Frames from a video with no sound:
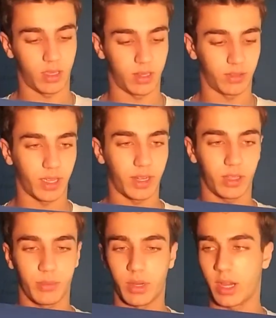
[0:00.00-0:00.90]
Inside
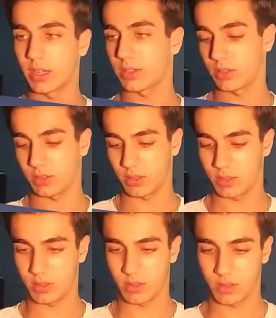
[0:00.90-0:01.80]
of the box
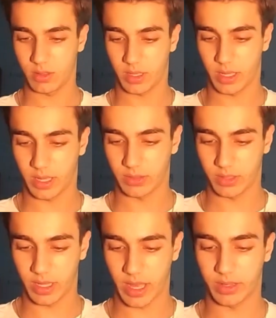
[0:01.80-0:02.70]
has
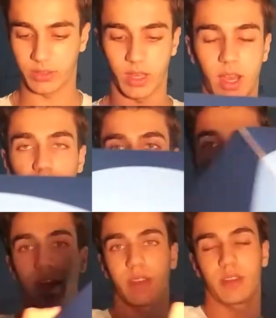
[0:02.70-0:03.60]
the
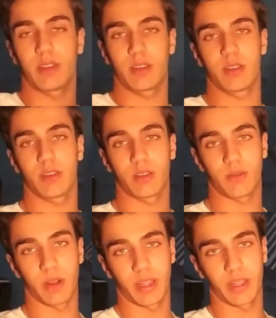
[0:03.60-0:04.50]
XI
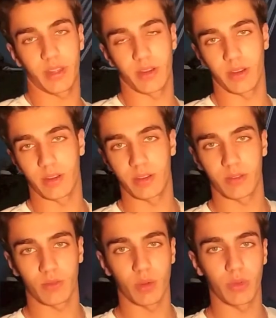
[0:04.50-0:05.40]
right here,
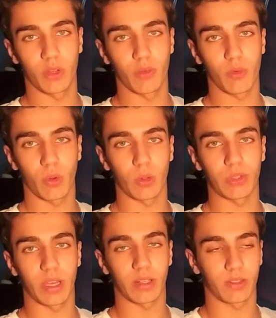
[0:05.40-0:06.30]
Roman numerals
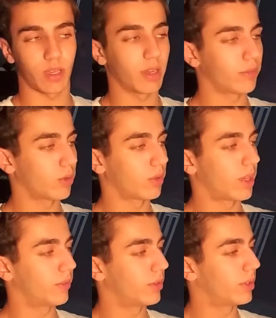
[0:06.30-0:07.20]
XI for
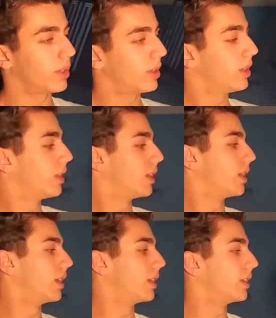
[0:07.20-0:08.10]
11,
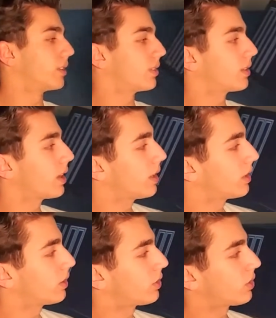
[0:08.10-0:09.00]
and it
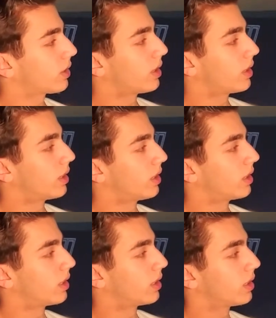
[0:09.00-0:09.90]
says
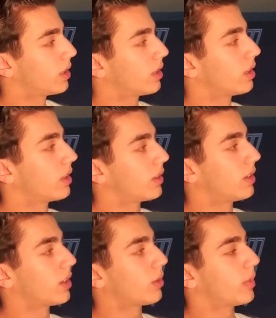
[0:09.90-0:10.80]

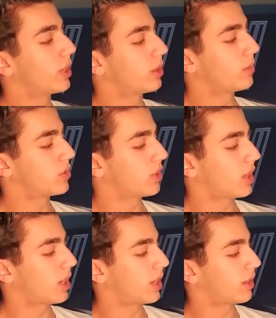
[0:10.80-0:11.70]
Tinker made them
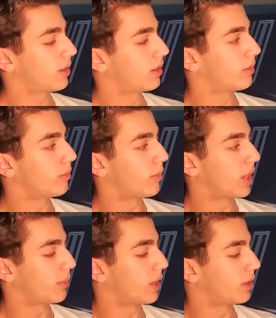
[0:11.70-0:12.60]
shine,
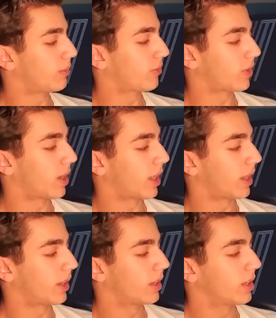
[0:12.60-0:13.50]
Mike made them
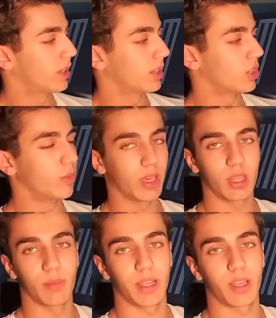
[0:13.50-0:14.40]
fly, you made
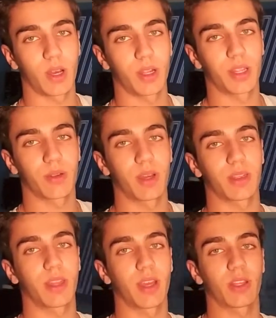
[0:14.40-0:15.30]
them iconic
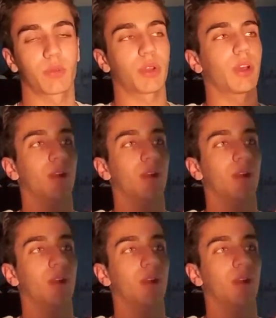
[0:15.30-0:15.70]
right there. It's pretty